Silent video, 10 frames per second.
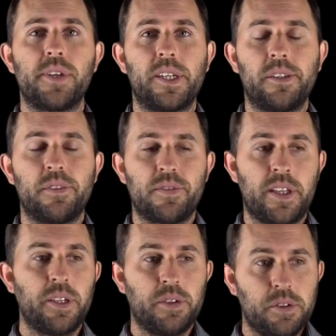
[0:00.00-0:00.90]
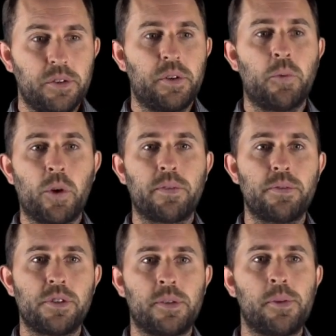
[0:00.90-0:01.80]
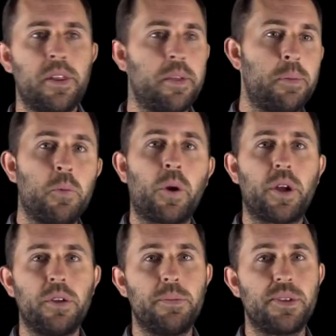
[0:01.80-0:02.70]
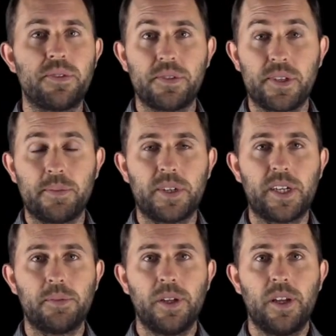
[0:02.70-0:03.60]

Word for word: Like, it's not like you can work for someone and then be working on your business at the same time.